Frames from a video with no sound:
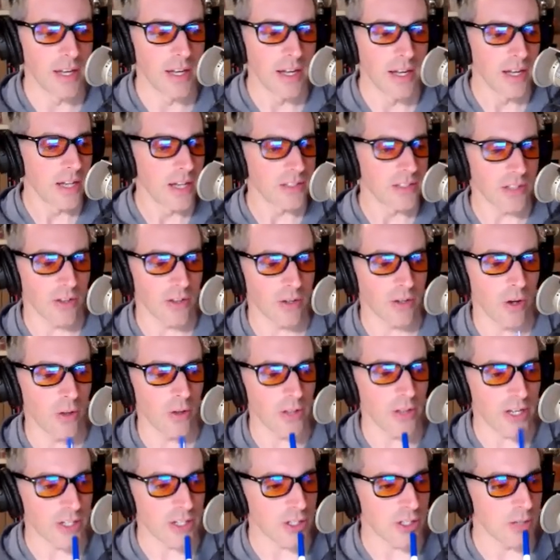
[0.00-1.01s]
Okay. So the
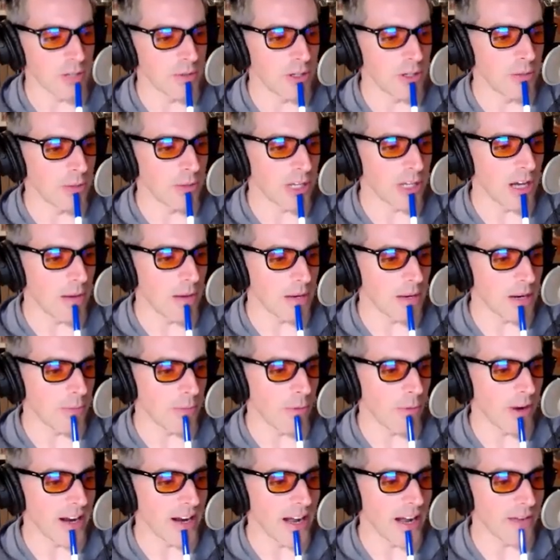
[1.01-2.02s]
cool thing is you, you'll be coming
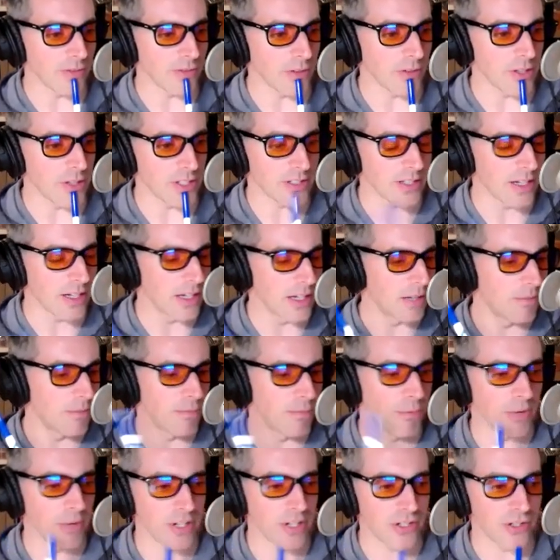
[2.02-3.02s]
up right after this uh,
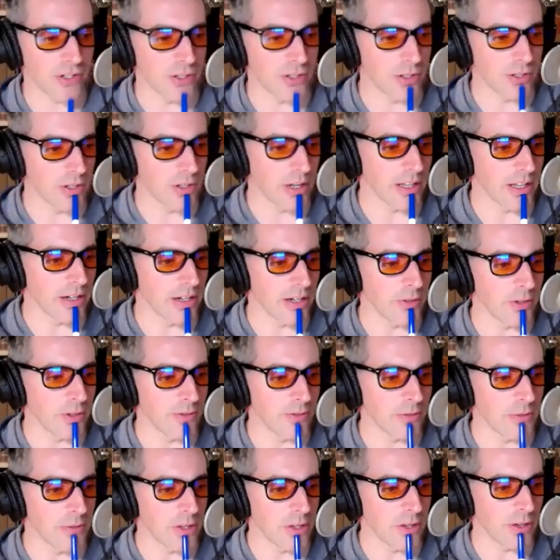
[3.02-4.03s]
British dude I
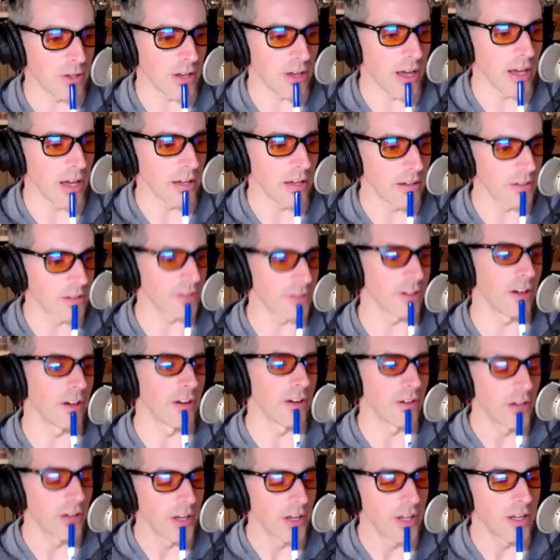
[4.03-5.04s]
interviewed from the U K. So,
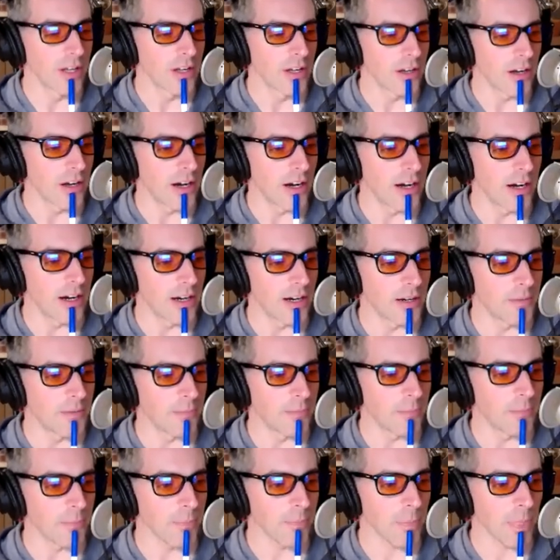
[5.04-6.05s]
okay. cool.
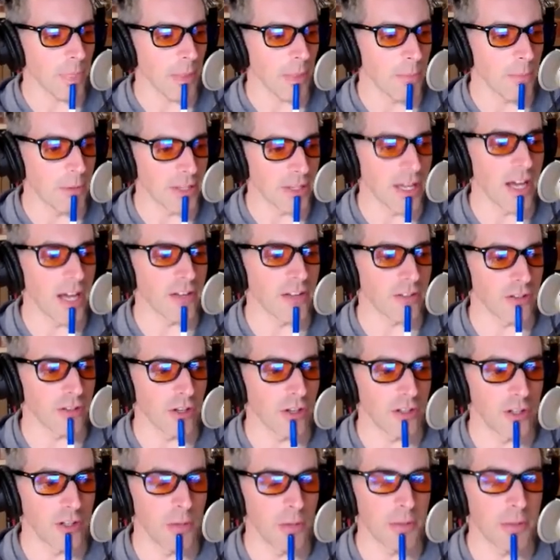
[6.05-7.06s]
um, but yeah, so
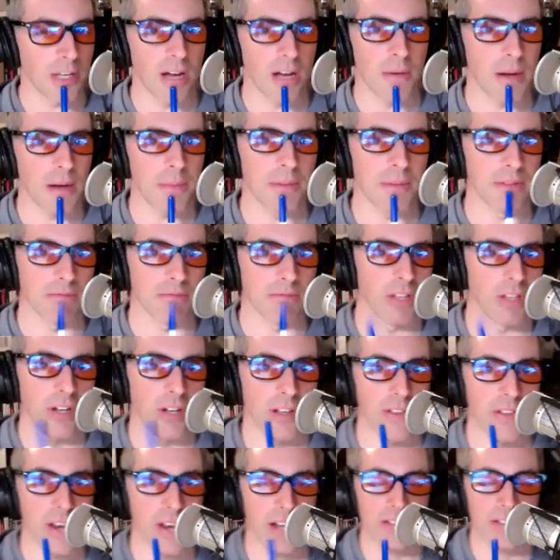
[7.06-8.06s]
you'll, you'll be coming up in
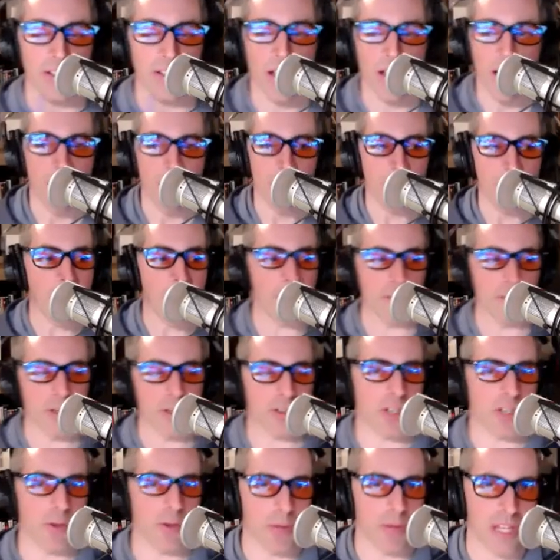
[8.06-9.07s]
literally in the next, I'm
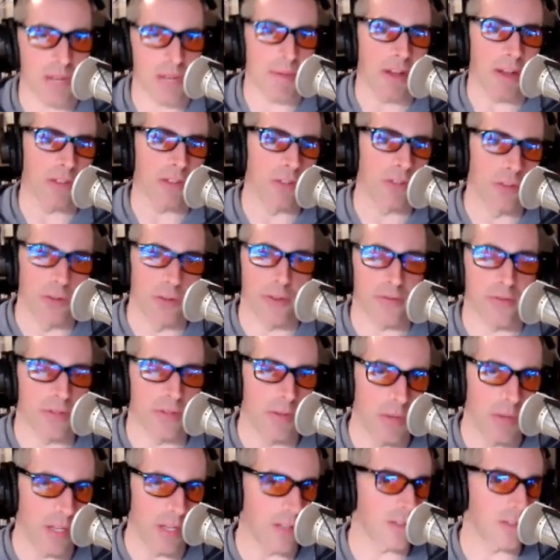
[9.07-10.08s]
usually within about two to
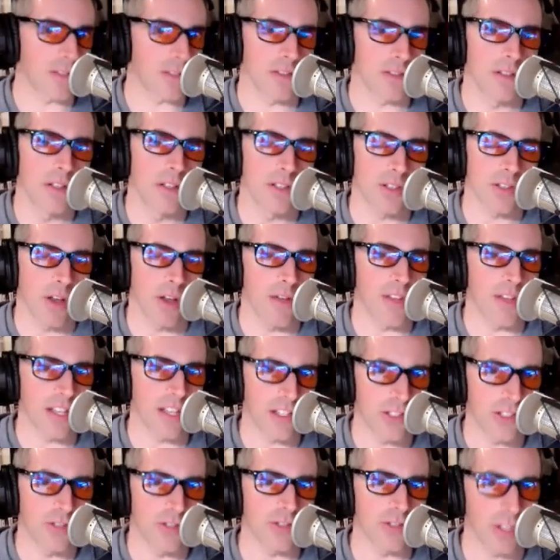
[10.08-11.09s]
three weeks. So
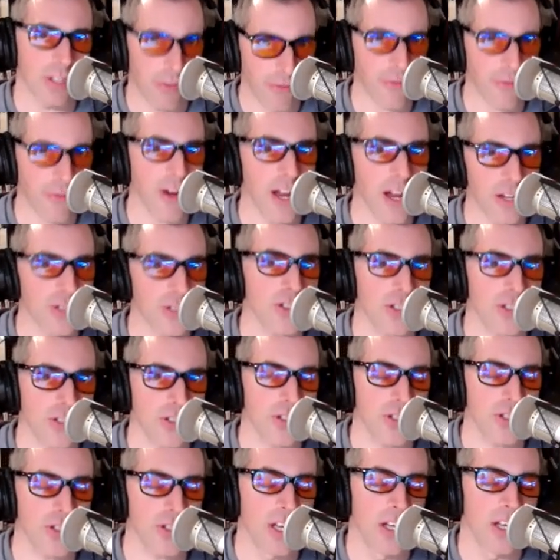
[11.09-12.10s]
everything is usually fresh.
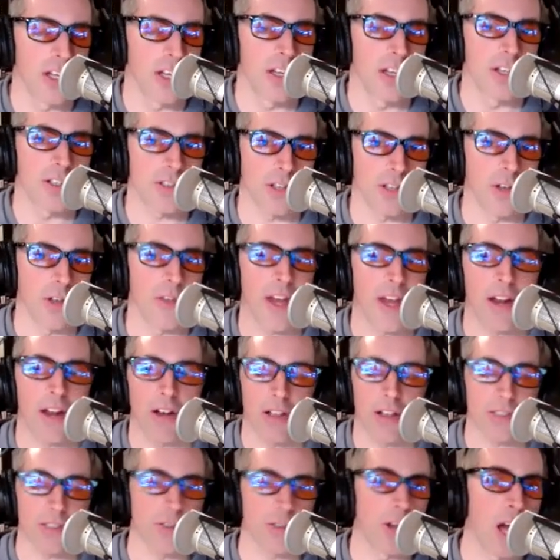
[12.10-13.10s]
Awesome. So
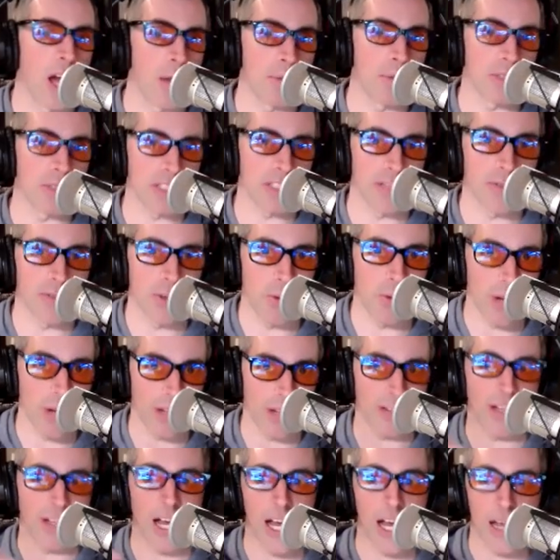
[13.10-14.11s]
that'll also help us if you want
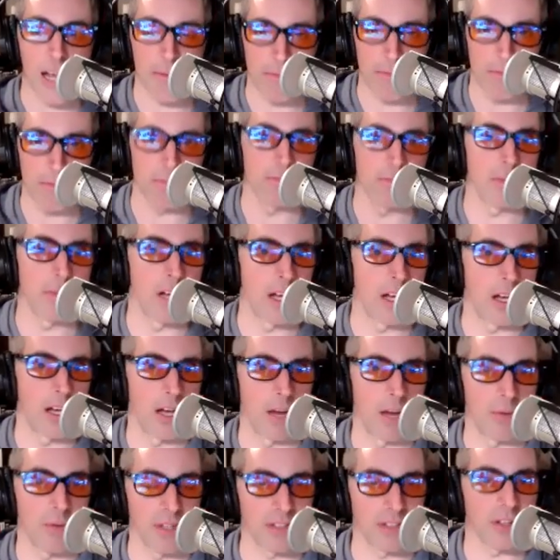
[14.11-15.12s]
to time uh,
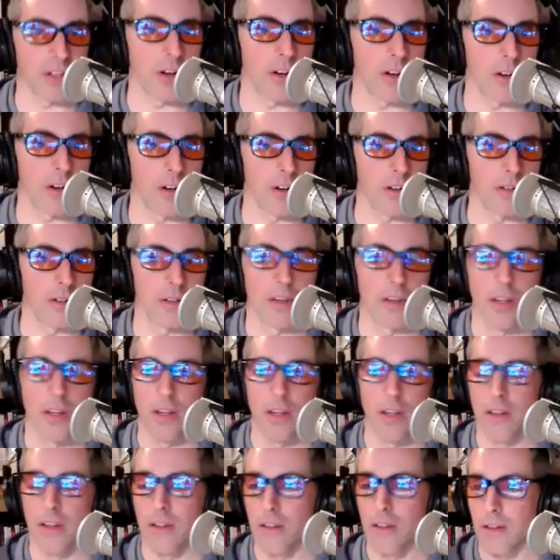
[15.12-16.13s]
a return.
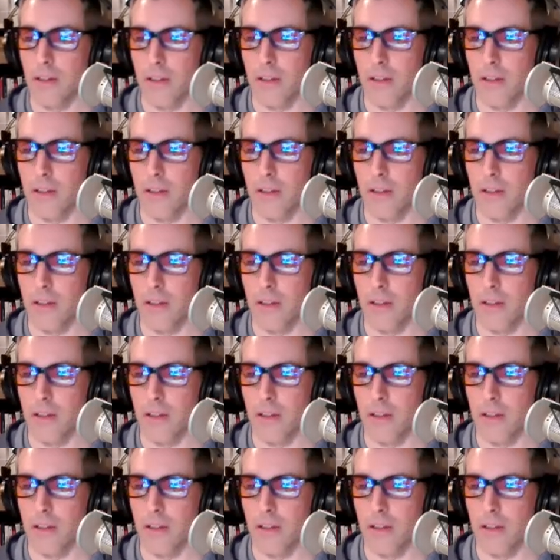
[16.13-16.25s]
Mm-hmm.